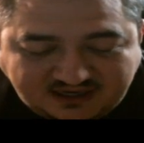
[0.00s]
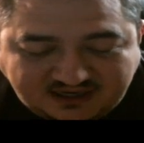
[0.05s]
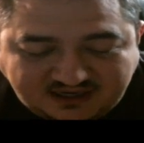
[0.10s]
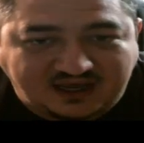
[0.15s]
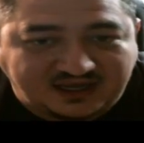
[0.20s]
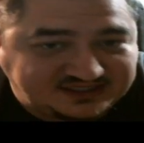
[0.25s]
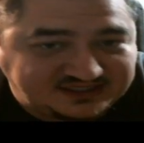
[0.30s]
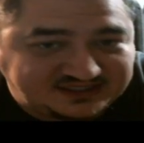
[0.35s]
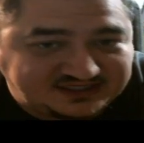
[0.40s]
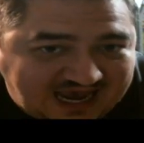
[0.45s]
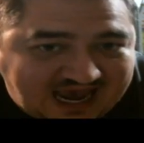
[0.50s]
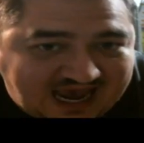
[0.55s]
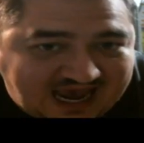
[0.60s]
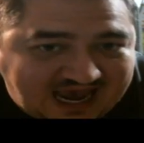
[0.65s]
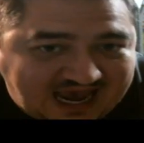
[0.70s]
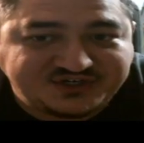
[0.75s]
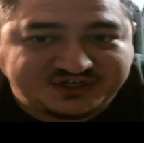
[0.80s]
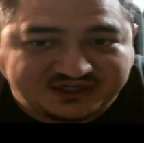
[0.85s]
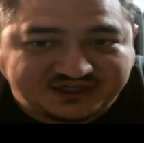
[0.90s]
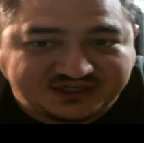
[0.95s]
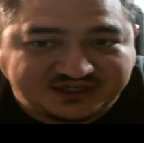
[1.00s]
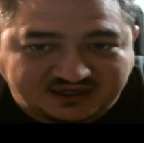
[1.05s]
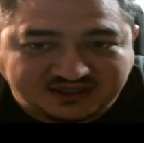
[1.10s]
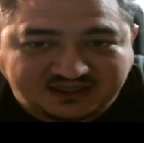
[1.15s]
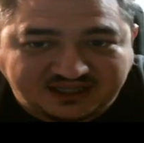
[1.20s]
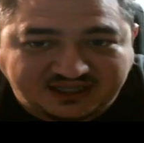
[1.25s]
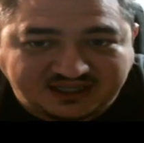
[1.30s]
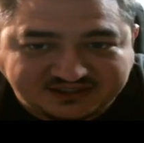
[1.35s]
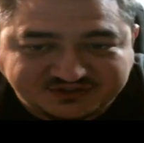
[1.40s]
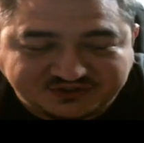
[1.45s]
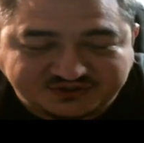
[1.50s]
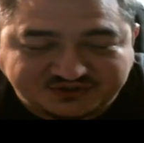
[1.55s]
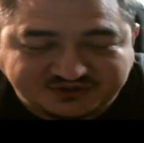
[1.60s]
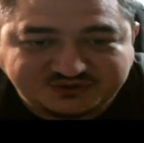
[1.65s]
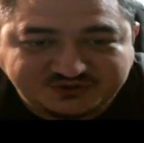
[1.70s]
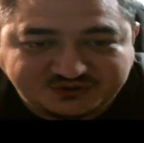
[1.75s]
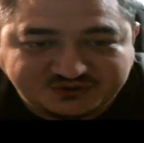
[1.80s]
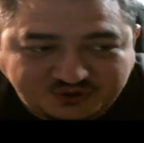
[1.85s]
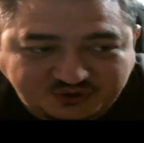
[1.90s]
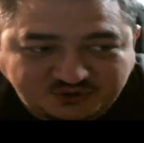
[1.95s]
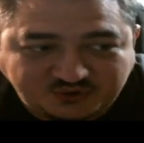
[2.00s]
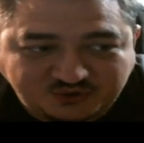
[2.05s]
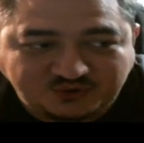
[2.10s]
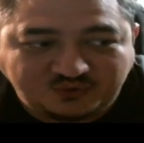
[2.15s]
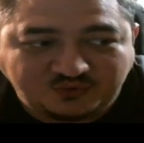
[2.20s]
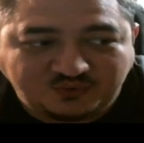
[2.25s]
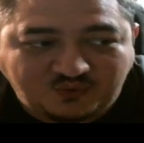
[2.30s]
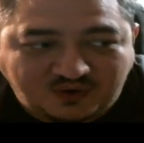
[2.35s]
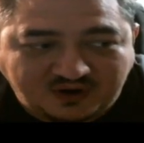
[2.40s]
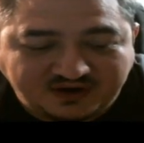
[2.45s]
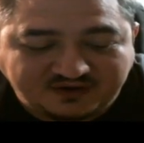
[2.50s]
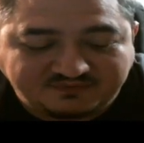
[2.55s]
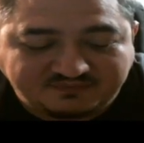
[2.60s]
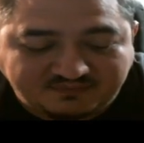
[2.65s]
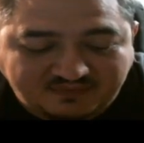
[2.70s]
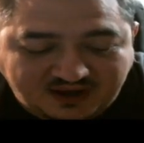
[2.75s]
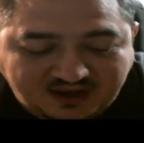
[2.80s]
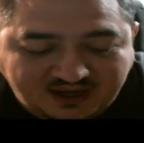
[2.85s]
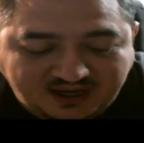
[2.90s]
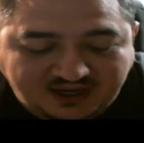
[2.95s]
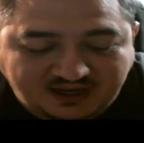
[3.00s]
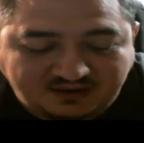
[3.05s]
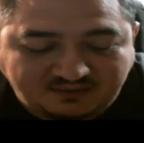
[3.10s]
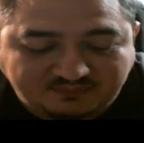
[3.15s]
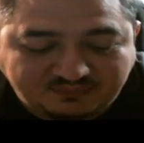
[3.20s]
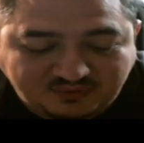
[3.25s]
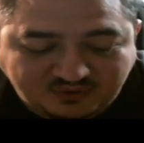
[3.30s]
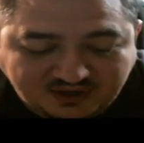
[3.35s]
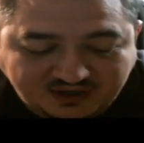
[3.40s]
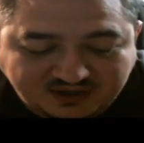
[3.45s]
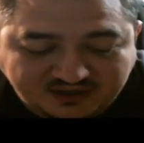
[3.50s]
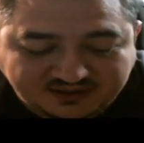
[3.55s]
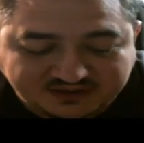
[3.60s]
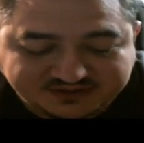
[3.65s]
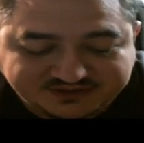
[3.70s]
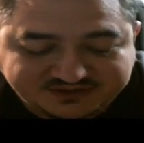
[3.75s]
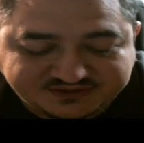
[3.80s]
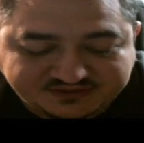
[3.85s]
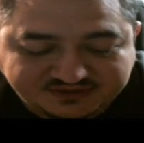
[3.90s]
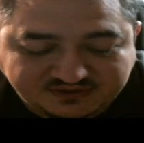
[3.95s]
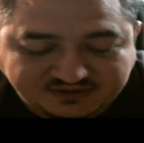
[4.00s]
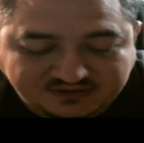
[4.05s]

attaching a laser to one of my printers.